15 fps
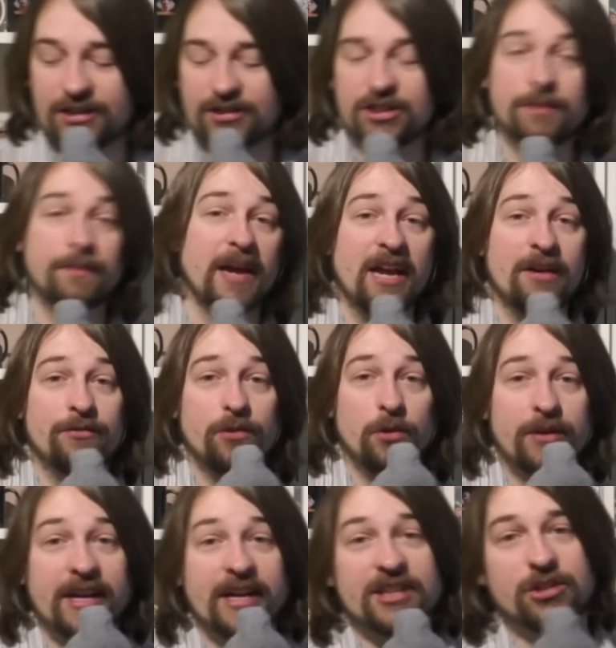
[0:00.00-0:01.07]
is the
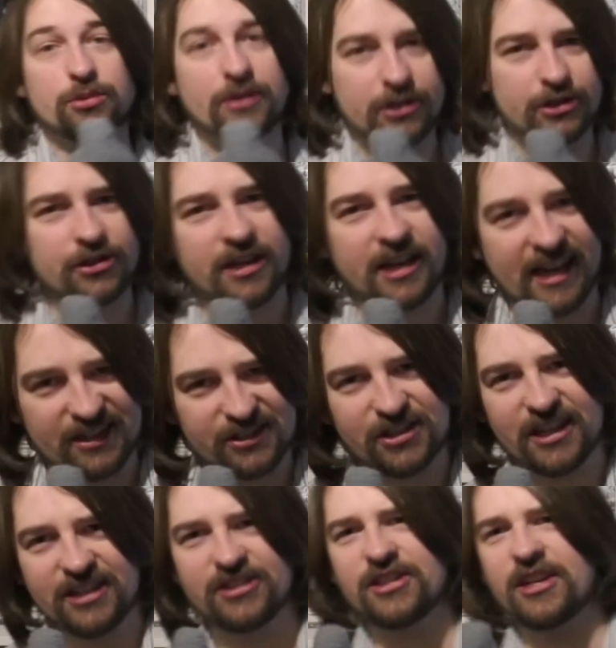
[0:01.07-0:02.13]
painful kiss, which the kiss
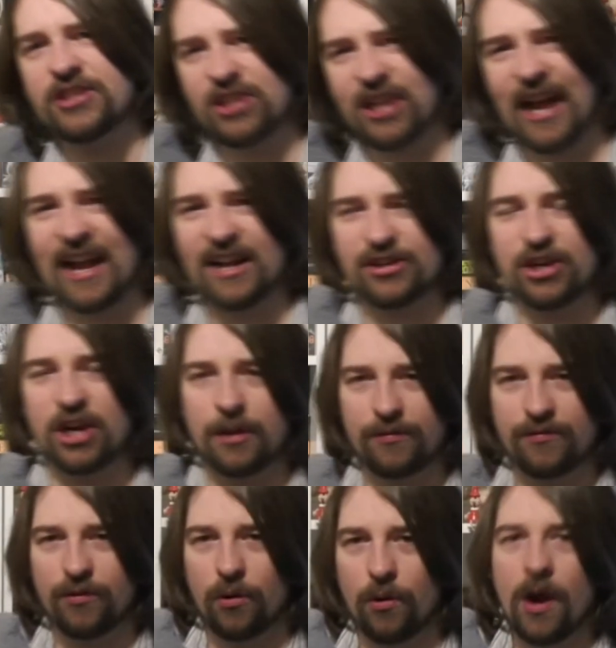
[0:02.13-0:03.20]
is a slang term
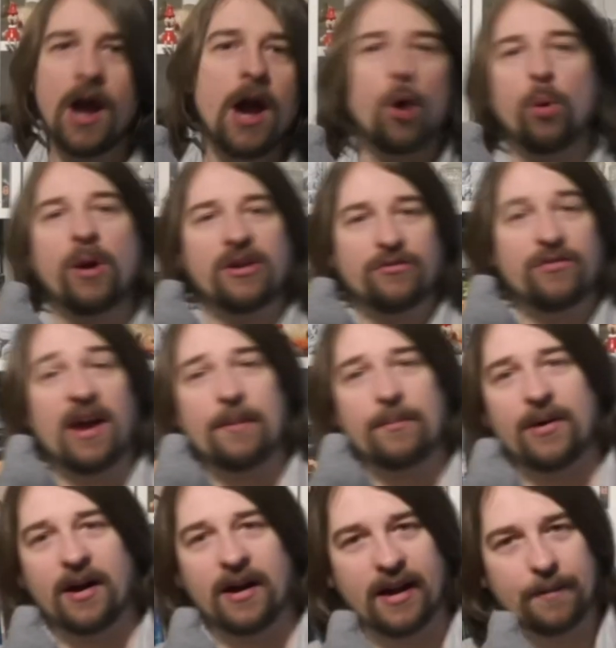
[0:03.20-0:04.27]
for when a
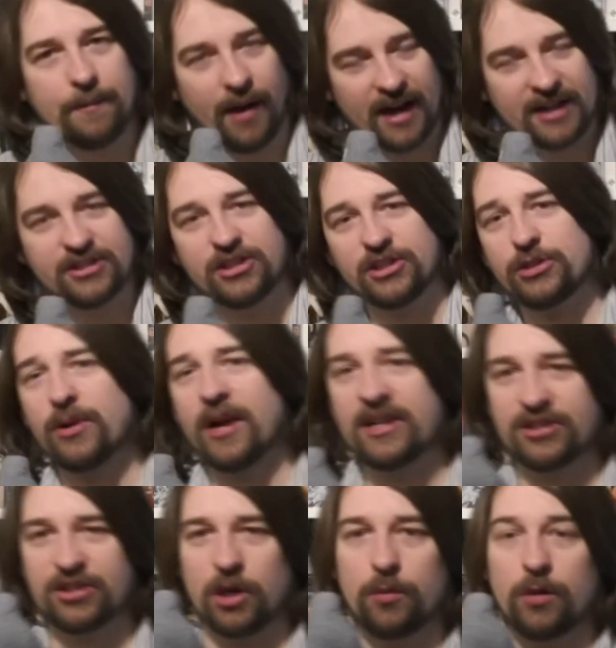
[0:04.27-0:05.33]
vampire bites and
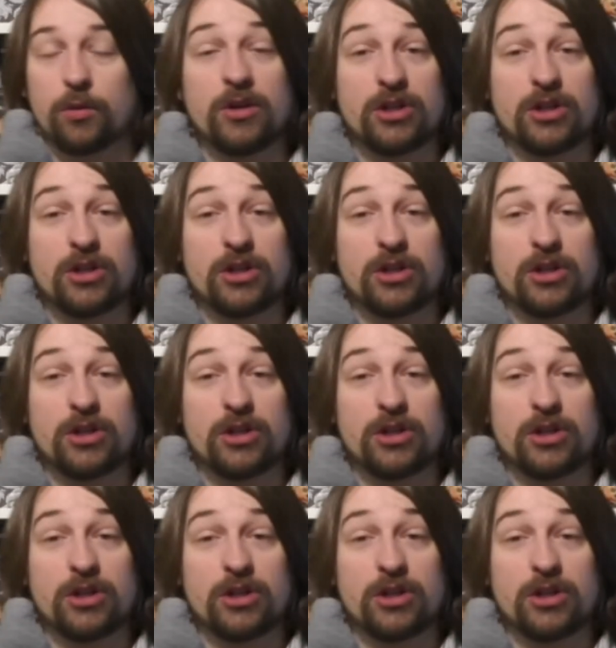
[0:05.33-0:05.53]
drains someone,